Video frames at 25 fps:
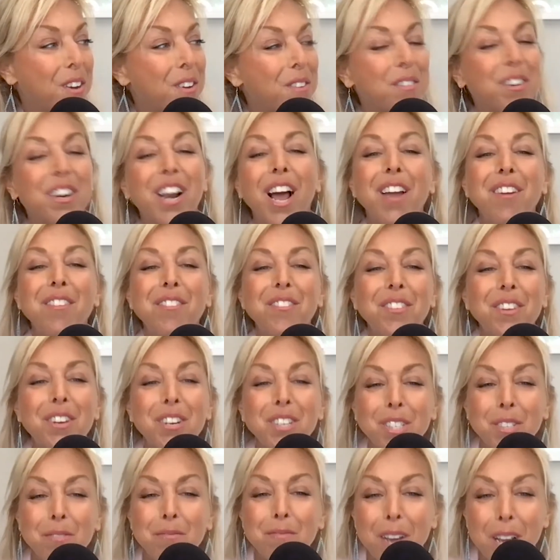When I
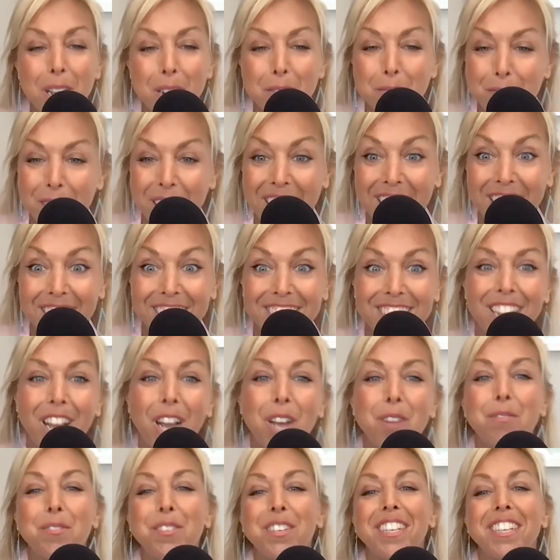first met Max, I
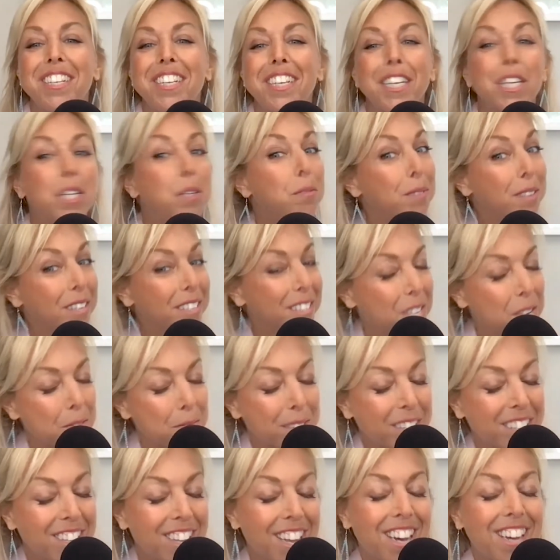would email him
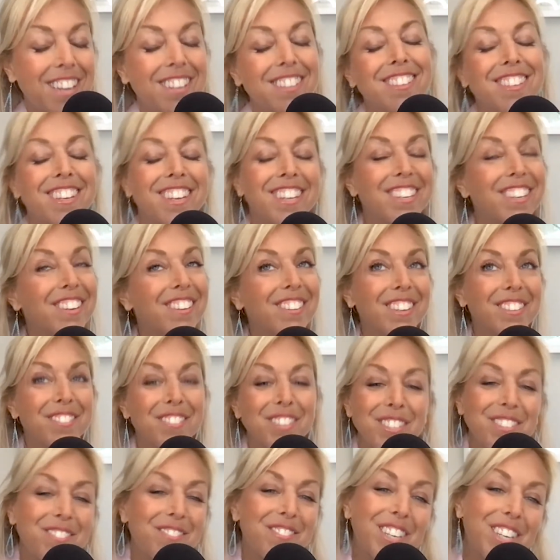a lot. I know that
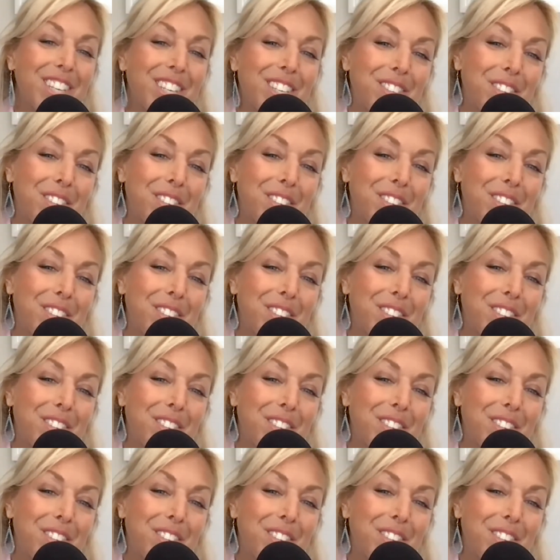was very